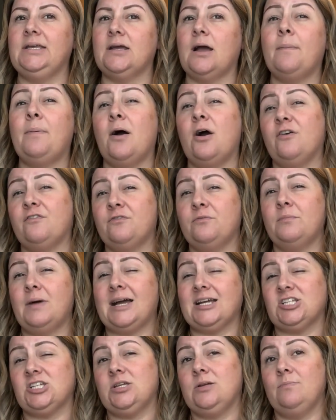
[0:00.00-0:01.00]
apart from
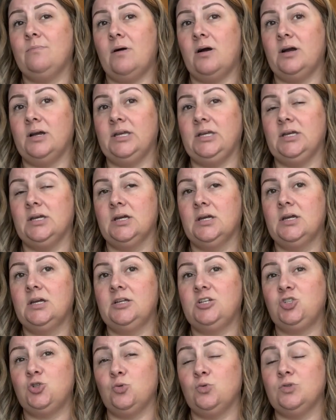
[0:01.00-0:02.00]
actually my
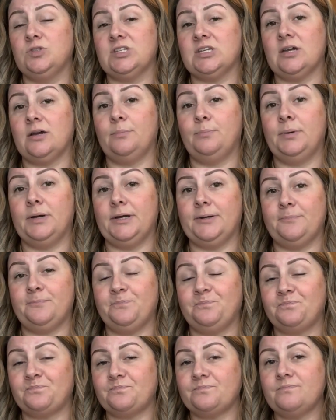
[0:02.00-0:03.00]
daughter, but
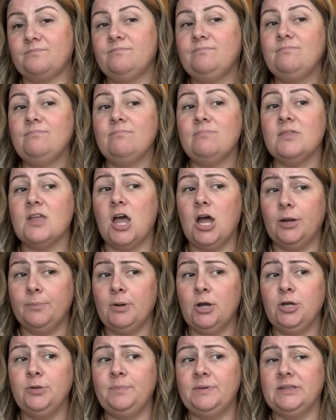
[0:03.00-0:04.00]
I'm
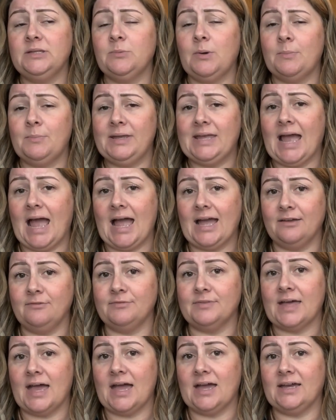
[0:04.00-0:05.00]
hoping that when we get
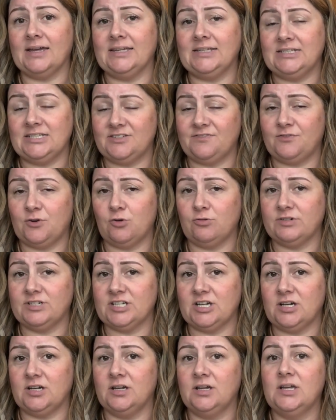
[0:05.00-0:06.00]
out there into
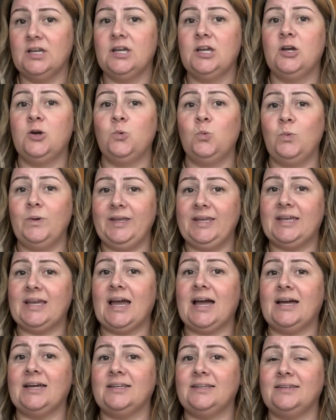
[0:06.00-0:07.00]
Florida, we
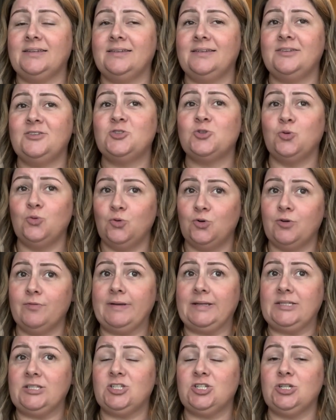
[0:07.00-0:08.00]
can talk her
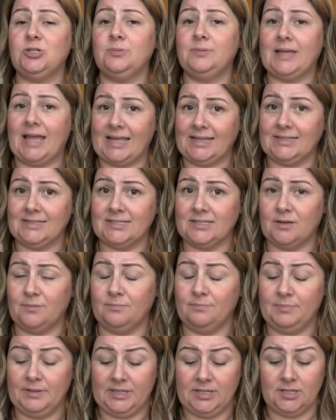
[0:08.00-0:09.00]
into getting
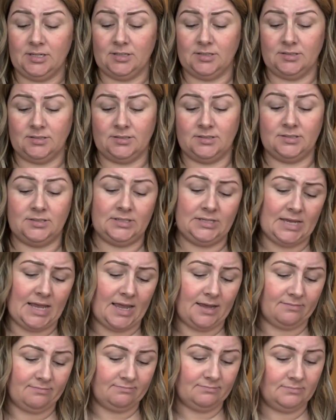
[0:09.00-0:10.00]
some, because
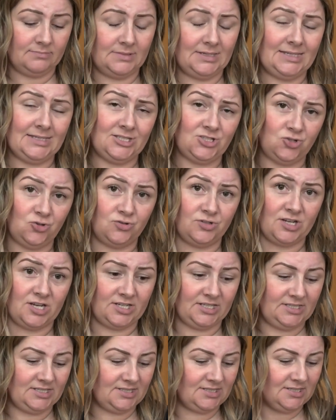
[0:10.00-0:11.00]
yeah, it's not
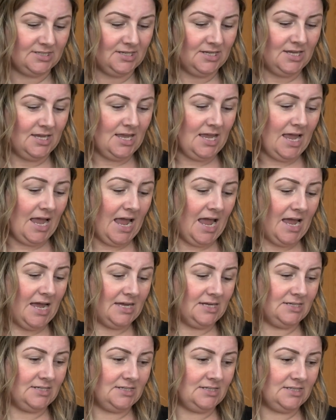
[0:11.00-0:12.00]
nice.
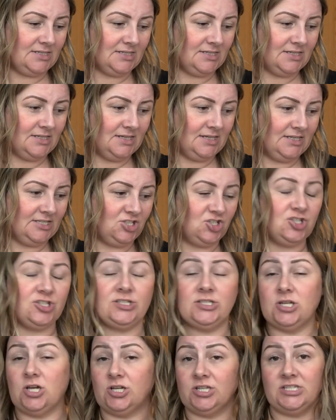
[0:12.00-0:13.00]
And it's
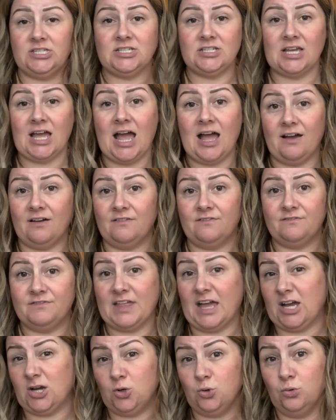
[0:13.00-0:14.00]
just nice to have
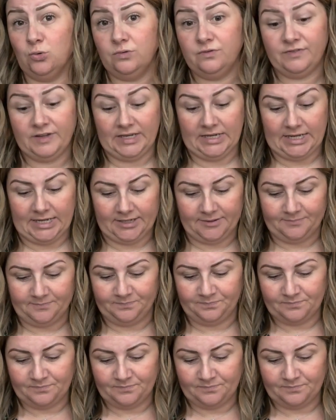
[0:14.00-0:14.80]
that cool feeling.